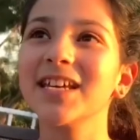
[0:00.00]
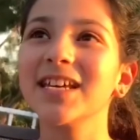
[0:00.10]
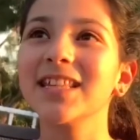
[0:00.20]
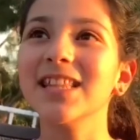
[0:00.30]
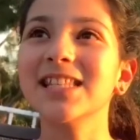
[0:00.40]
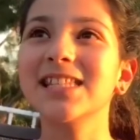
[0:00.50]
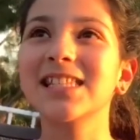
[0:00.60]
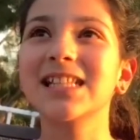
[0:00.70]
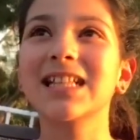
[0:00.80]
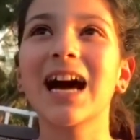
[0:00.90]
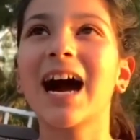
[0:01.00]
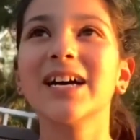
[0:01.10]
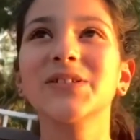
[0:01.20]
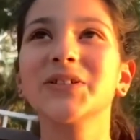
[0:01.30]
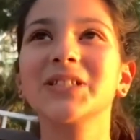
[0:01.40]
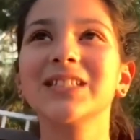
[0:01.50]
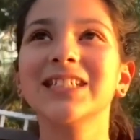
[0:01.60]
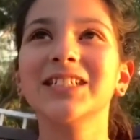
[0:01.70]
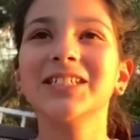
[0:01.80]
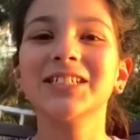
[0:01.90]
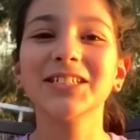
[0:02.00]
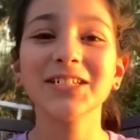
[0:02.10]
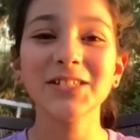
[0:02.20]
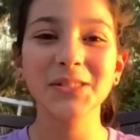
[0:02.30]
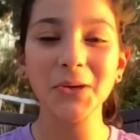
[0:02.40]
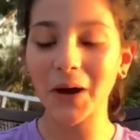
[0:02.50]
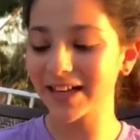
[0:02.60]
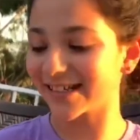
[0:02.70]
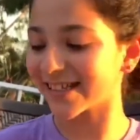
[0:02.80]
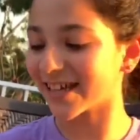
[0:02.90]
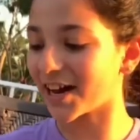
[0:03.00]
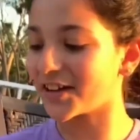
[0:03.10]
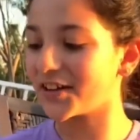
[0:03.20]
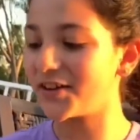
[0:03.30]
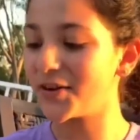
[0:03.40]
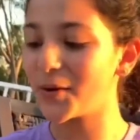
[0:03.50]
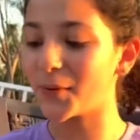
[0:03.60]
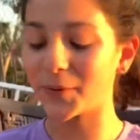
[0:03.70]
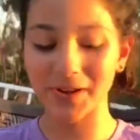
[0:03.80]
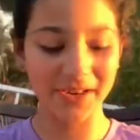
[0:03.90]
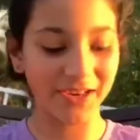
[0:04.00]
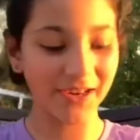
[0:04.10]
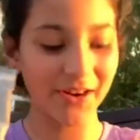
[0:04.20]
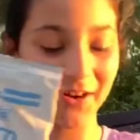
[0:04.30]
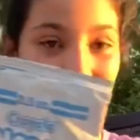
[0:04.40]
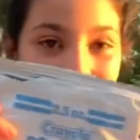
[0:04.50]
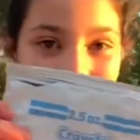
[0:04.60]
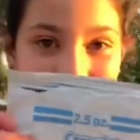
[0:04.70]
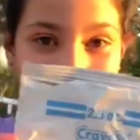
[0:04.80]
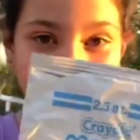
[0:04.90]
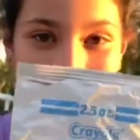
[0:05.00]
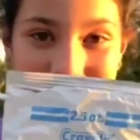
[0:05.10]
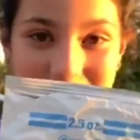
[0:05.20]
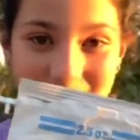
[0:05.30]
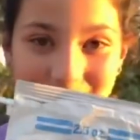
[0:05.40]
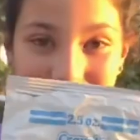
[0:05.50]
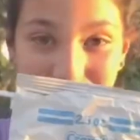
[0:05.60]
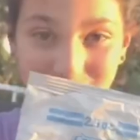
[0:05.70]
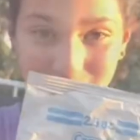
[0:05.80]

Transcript: the skies are clear, so I decided we are going to be using some blue.